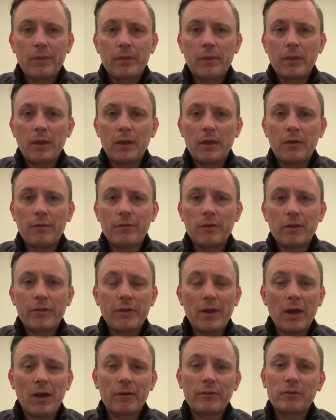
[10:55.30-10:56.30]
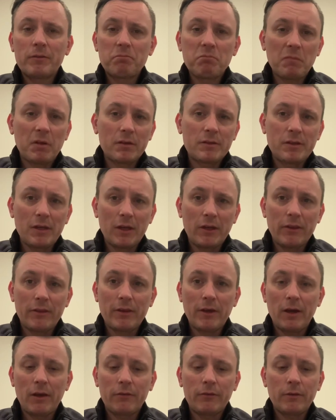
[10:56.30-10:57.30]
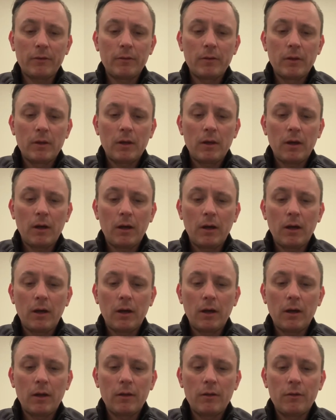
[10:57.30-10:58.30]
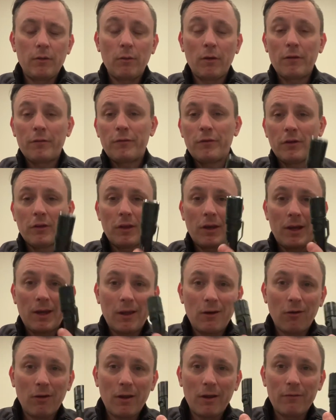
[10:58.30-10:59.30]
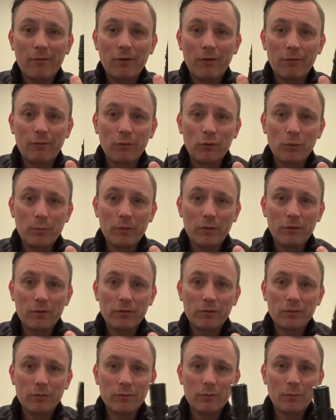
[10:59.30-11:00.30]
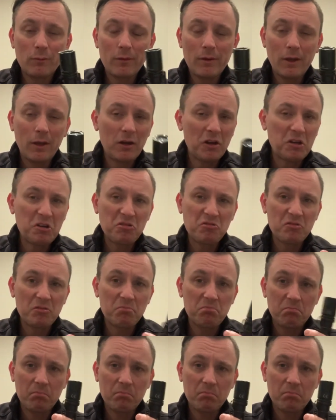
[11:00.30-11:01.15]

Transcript: They give you 1000. I'll take 1000. Do I feel like I don't have enough lumens with 800?